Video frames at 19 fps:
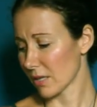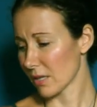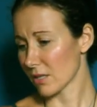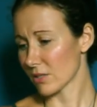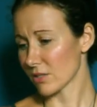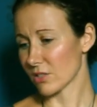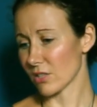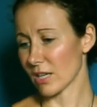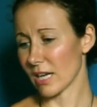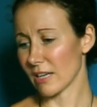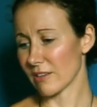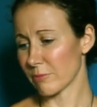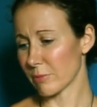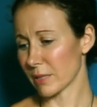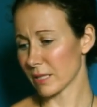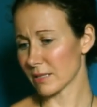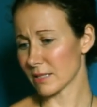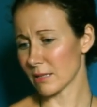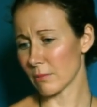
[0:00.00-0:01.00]
So I've
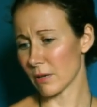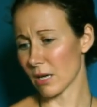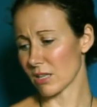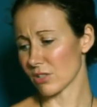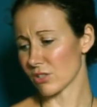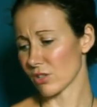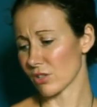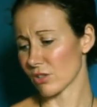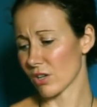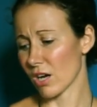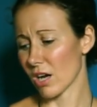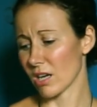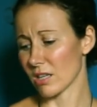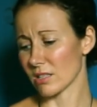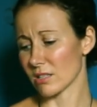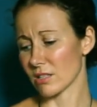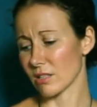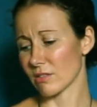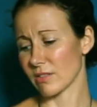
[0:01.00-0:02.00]
picked some Osho
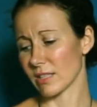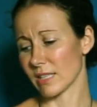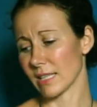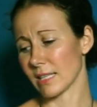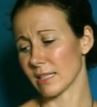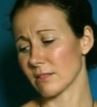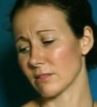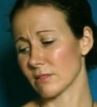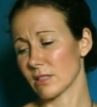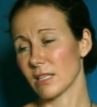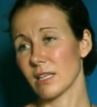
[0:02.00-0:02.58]
cards over here.